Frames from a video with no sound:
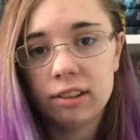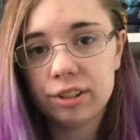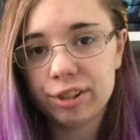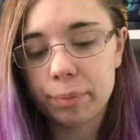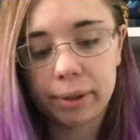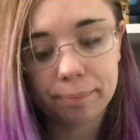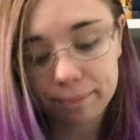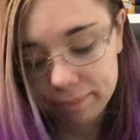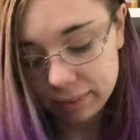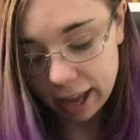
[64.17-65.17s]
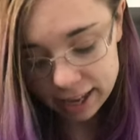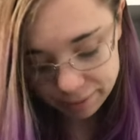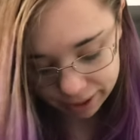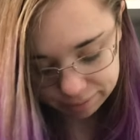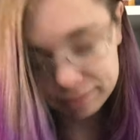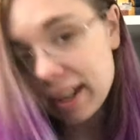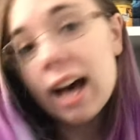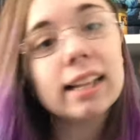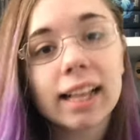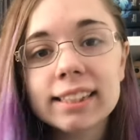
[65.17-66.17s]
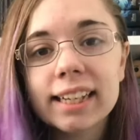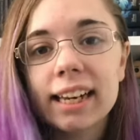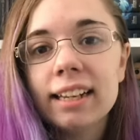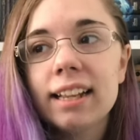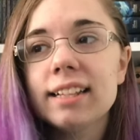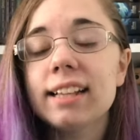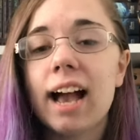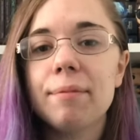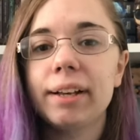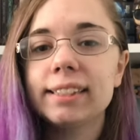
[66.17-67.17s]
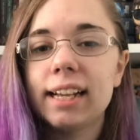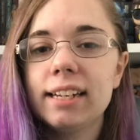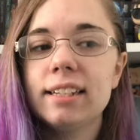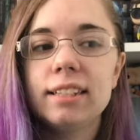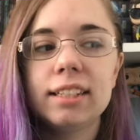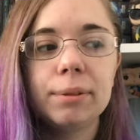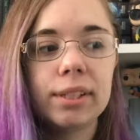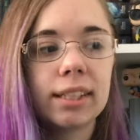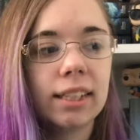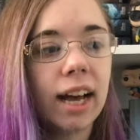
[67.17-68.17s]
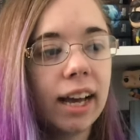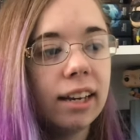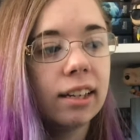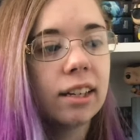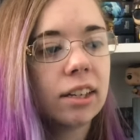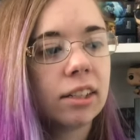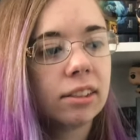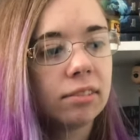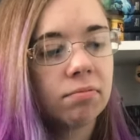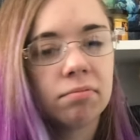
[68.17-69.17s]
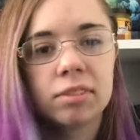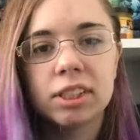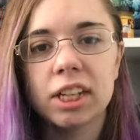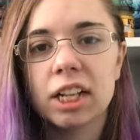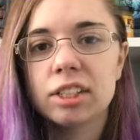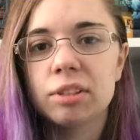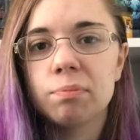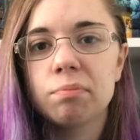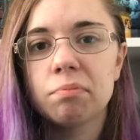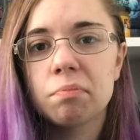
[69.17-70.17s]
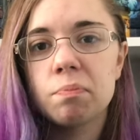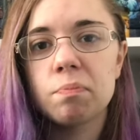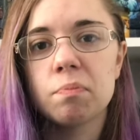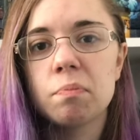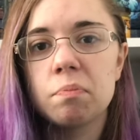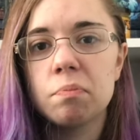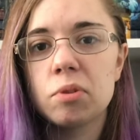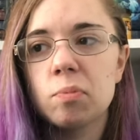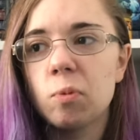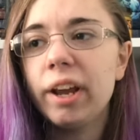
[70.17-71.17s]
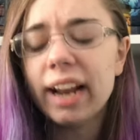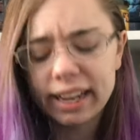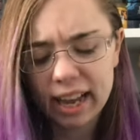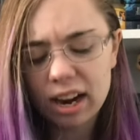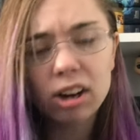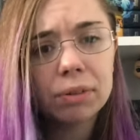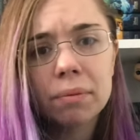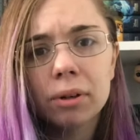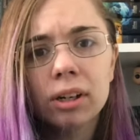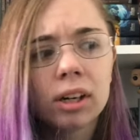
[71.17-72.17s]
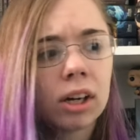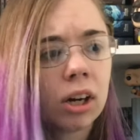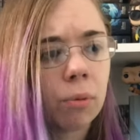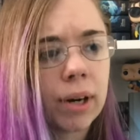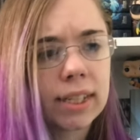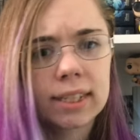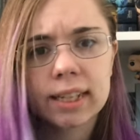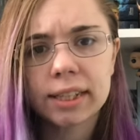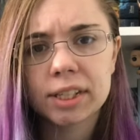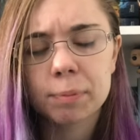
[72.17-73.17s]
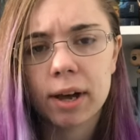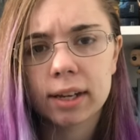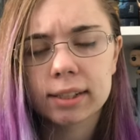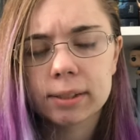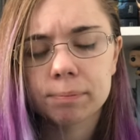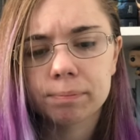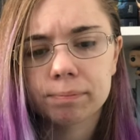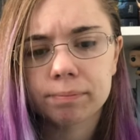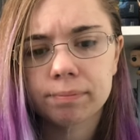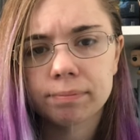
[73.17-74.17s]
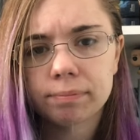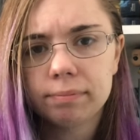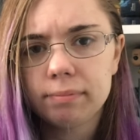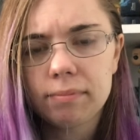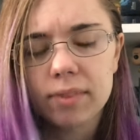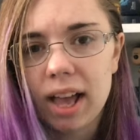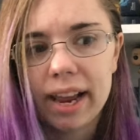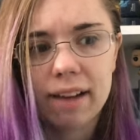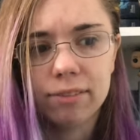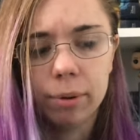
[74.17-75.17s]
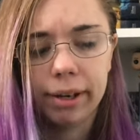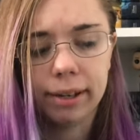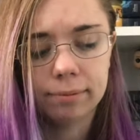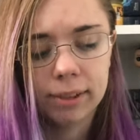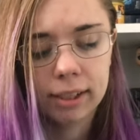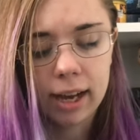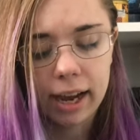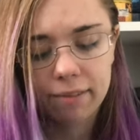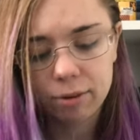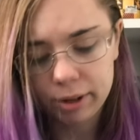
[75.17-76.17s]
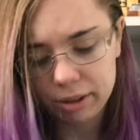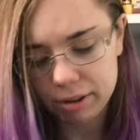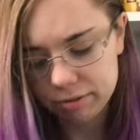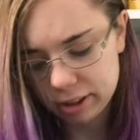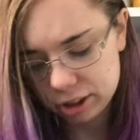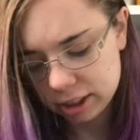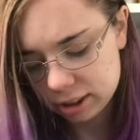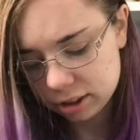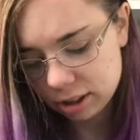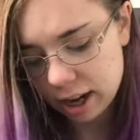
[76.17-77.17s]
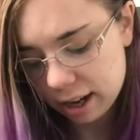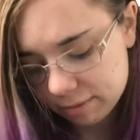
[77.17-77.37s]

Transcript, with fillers: the shipping. Anyway, let's get into this. I'm excited to see what's inside. It's got some some weight. I cannot remember what is inside this box. I have no idea. I have no idea what the franchises are.